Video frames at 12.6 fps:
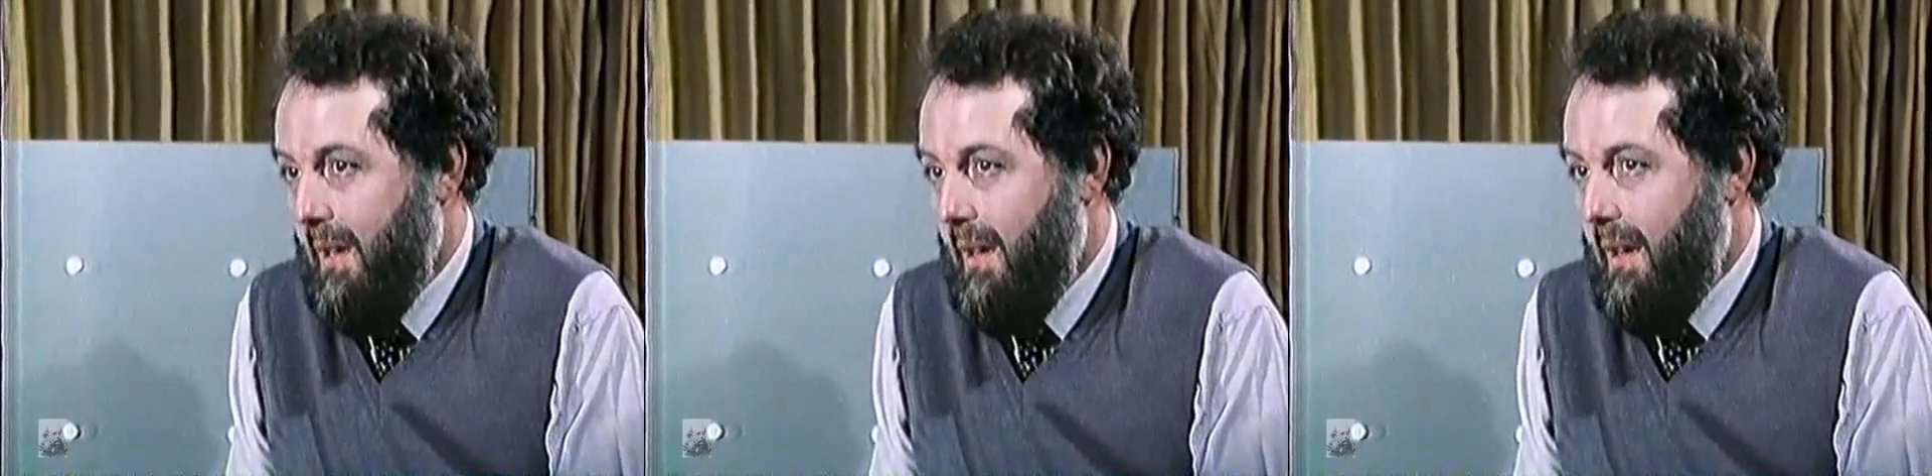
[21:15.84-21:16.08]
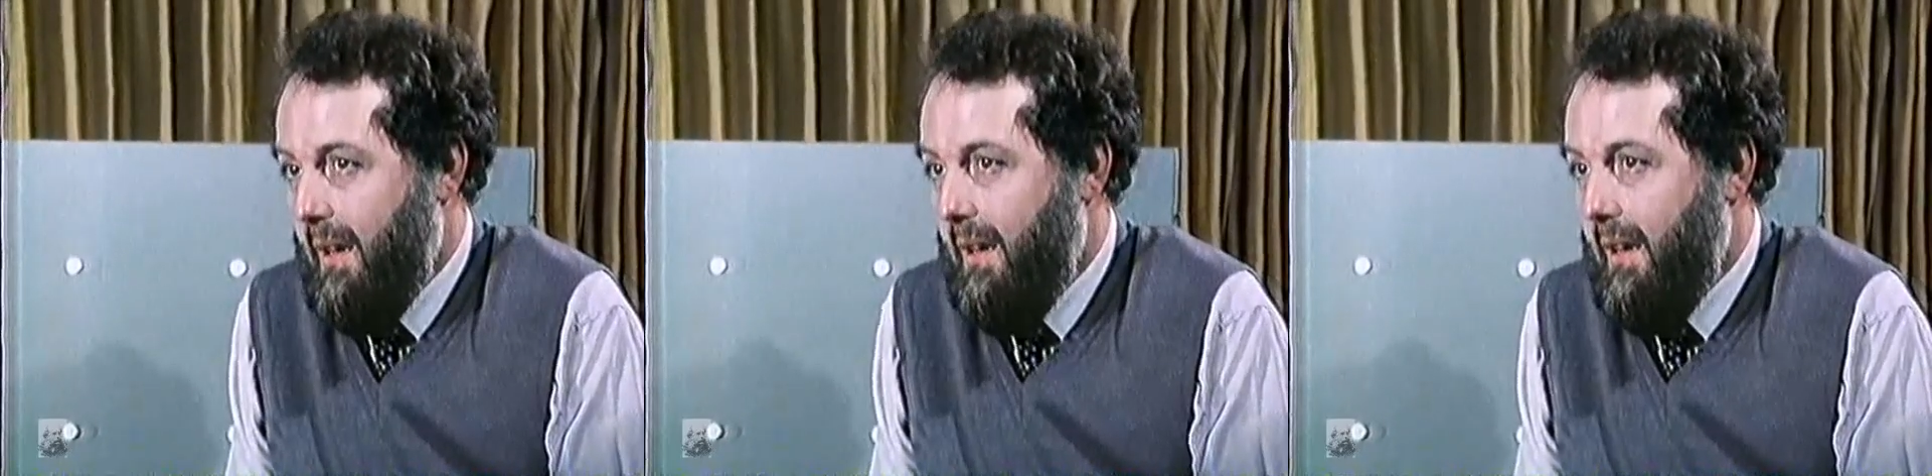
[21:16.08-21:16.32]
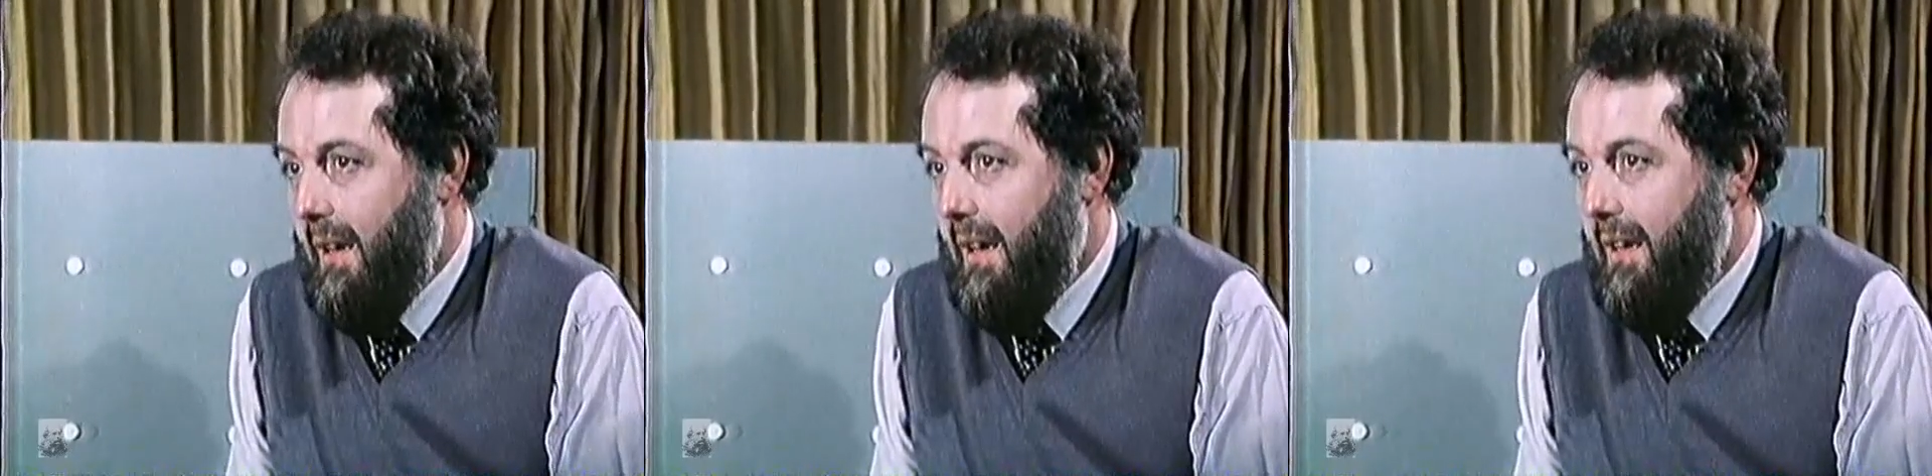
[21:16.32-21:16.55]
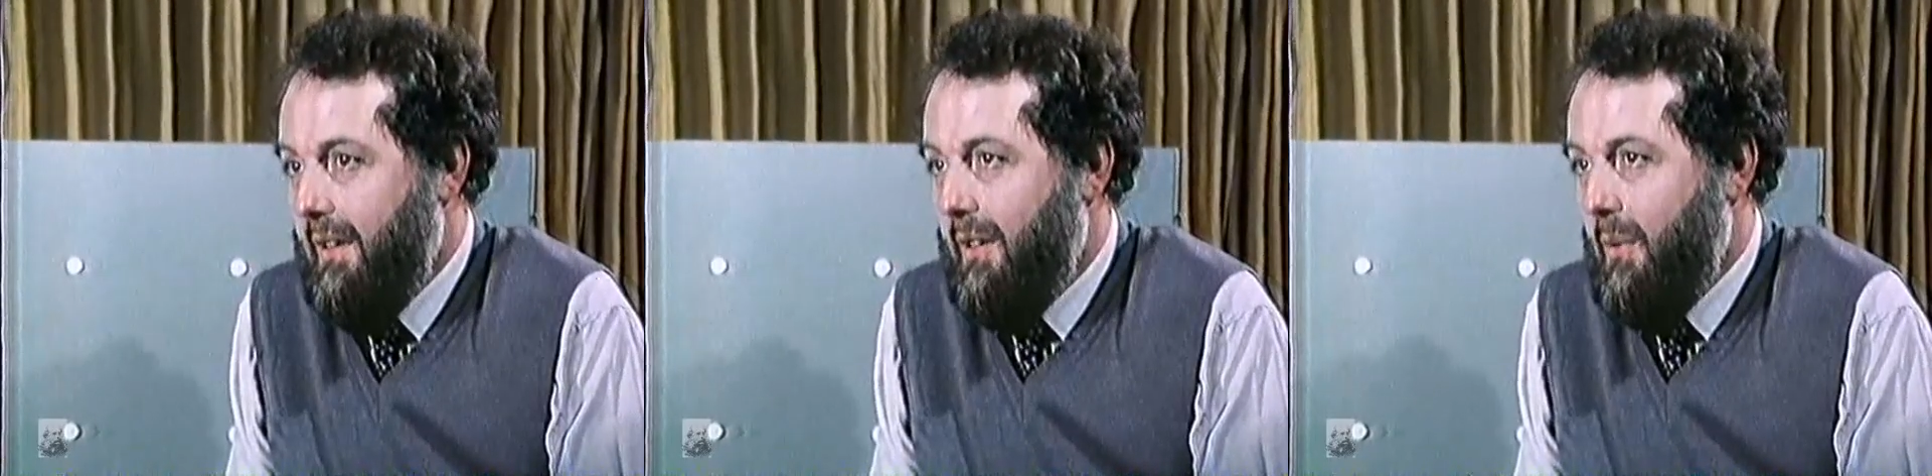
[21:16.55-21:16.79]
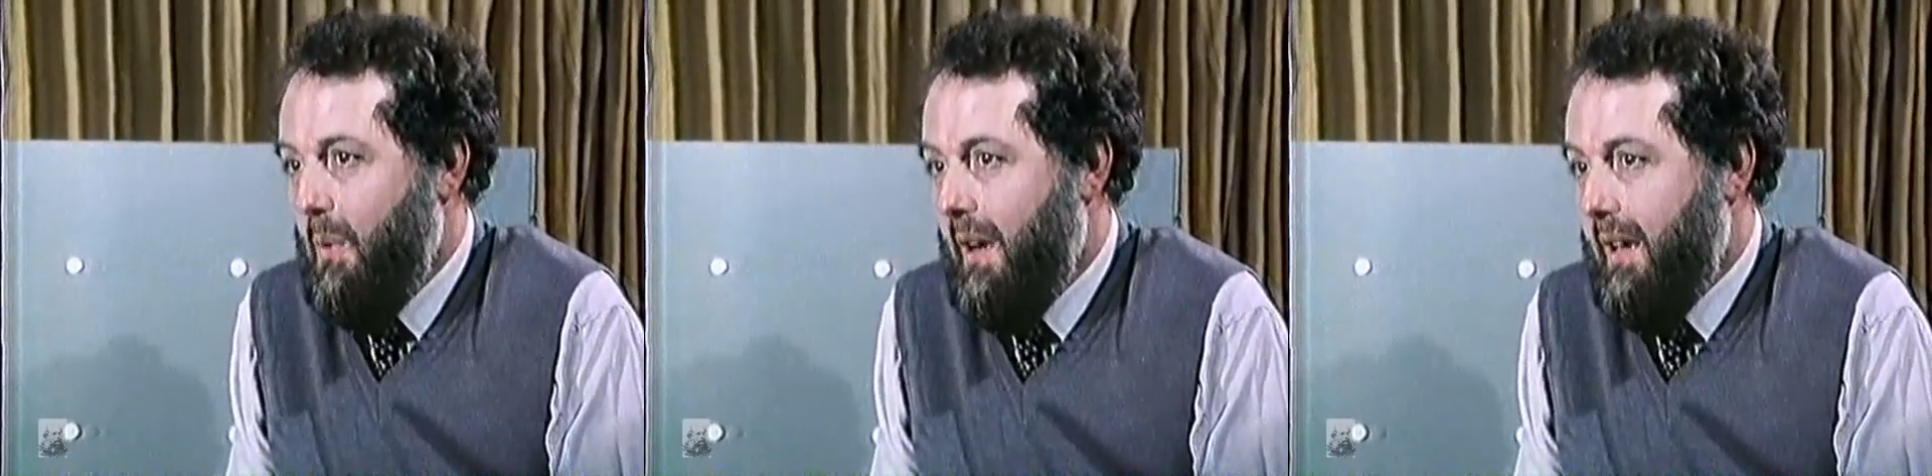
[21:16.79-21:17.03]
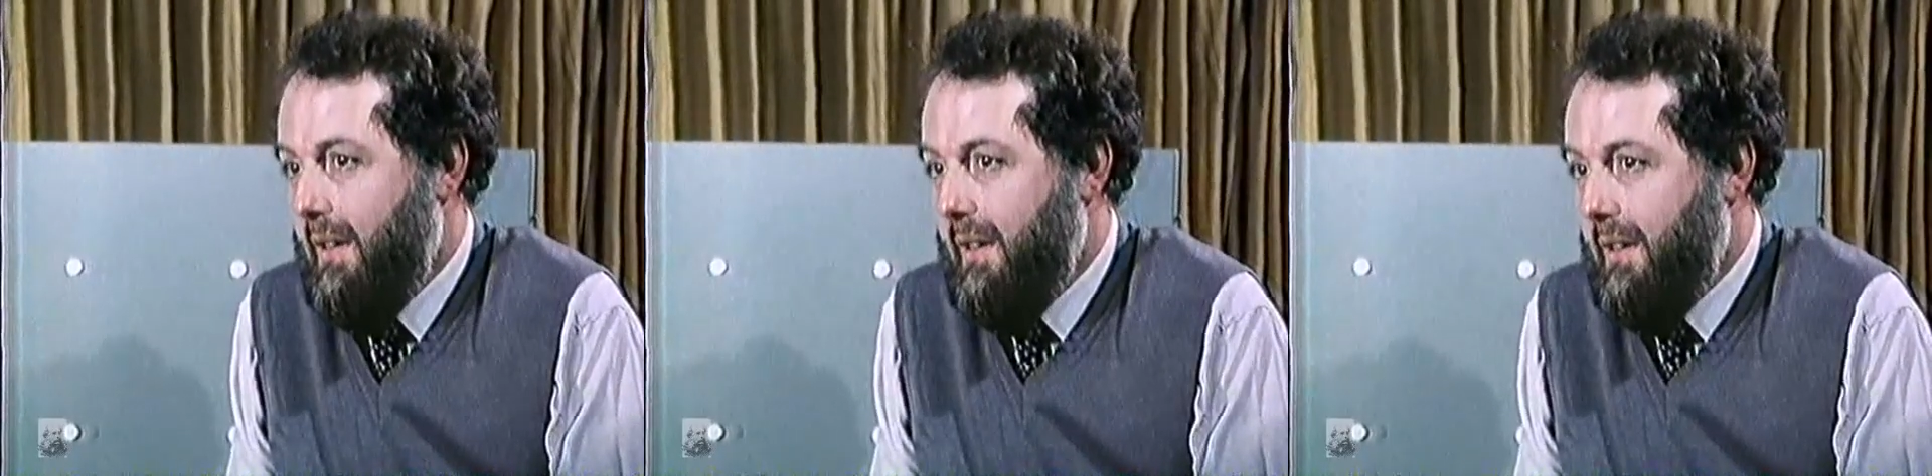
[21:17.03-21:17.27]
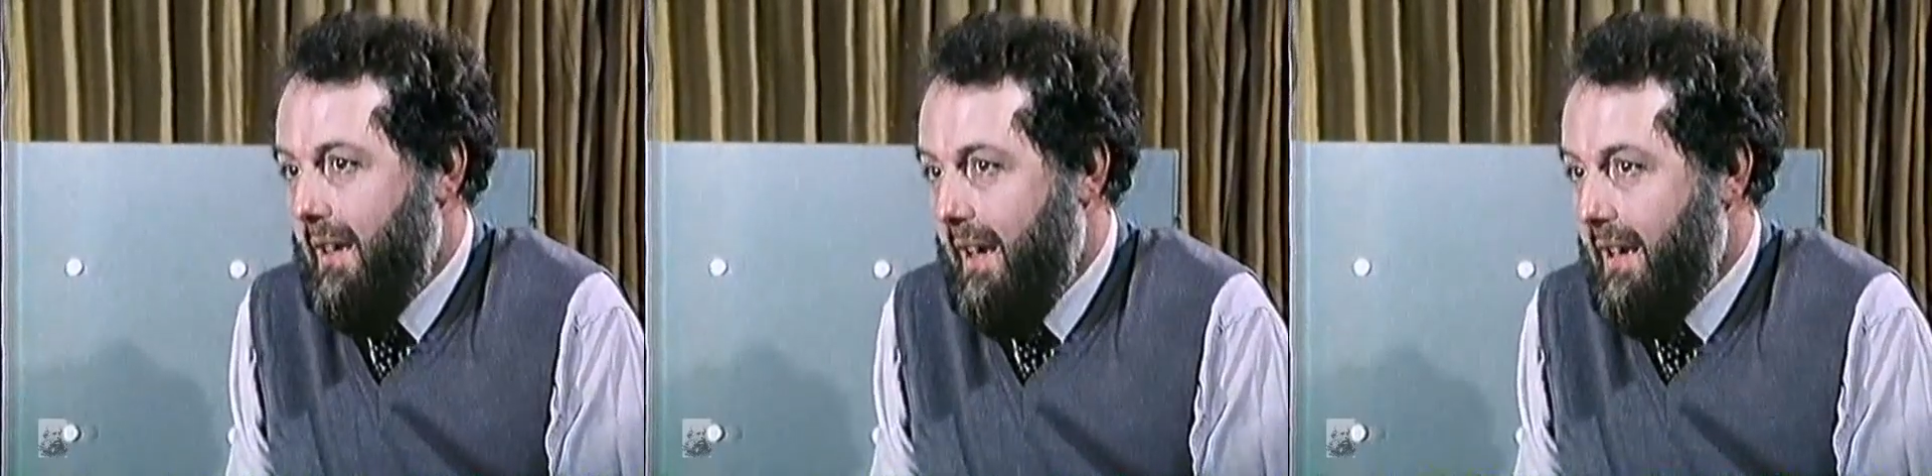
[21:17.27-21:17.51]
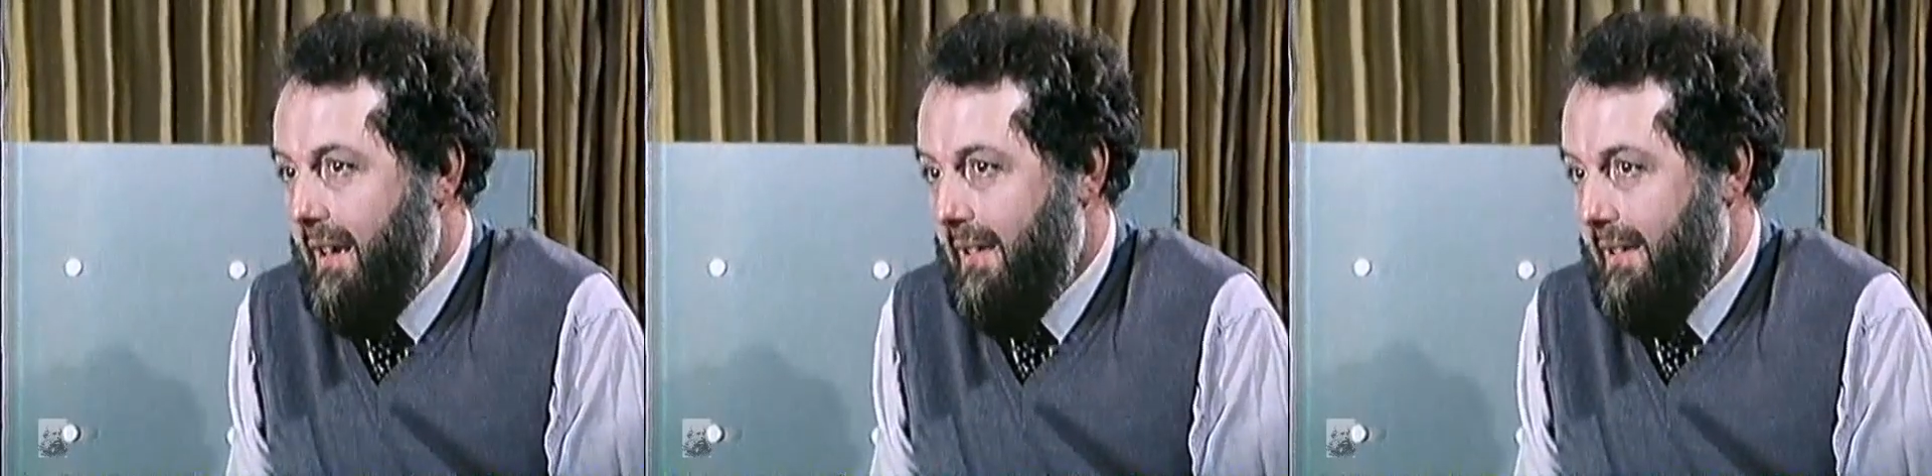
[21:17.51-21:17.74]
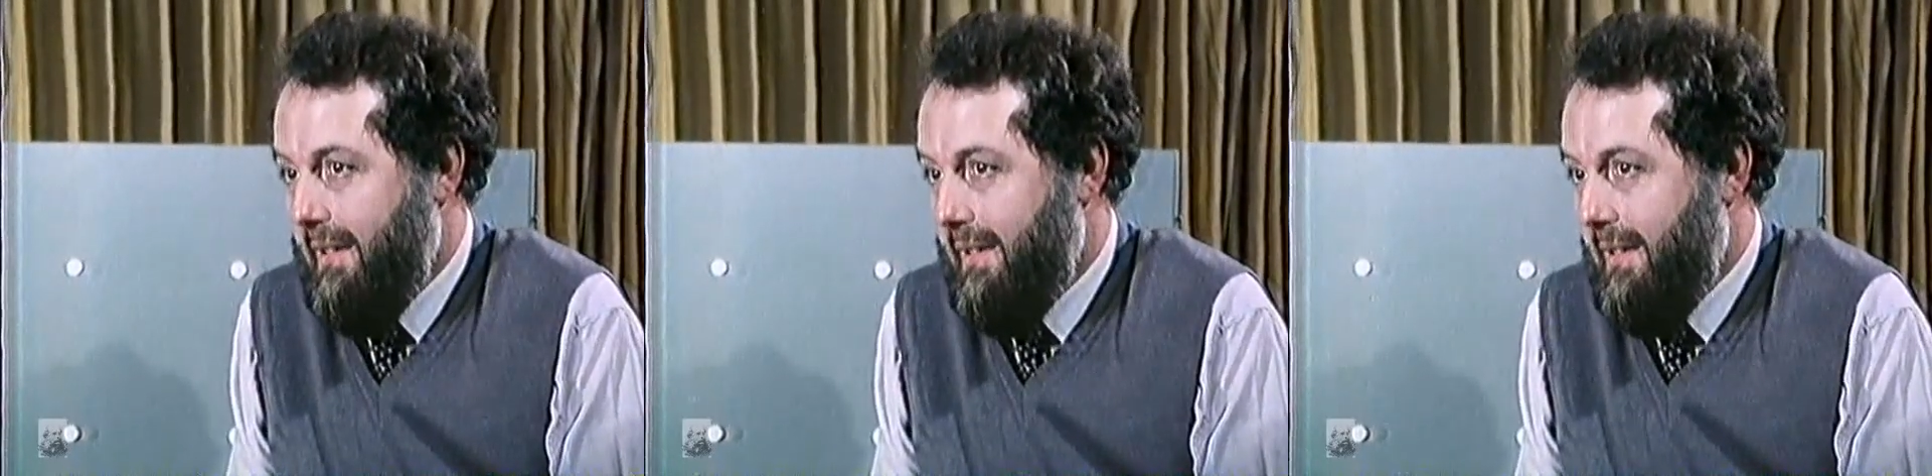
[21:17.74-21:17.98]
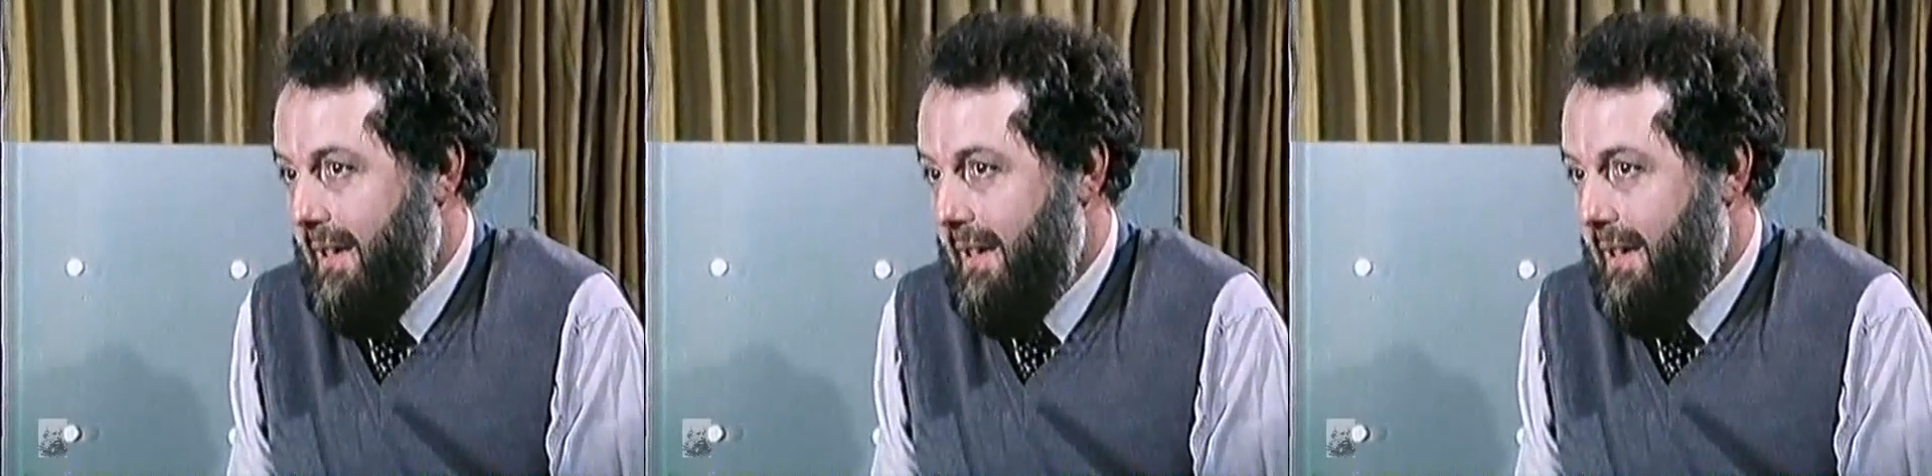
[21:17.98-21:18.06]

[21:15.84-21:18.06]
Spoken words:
and the way that they can